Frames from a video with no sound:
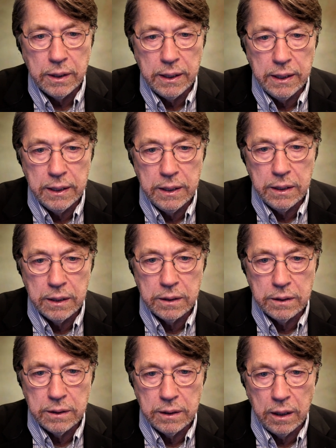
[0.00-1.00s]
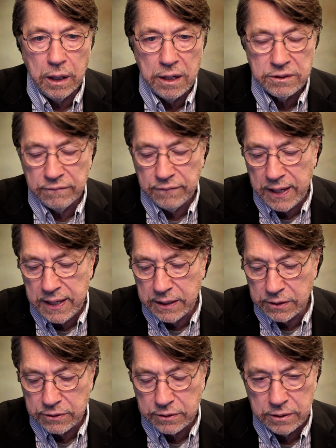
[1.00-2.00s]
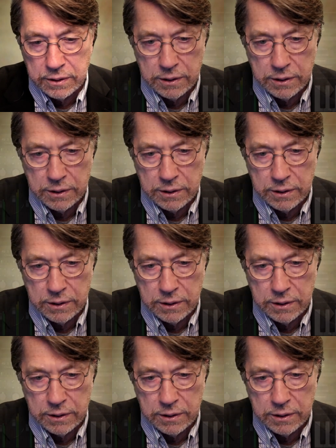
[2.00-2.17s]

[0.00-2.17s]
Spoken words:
in Las Vegas.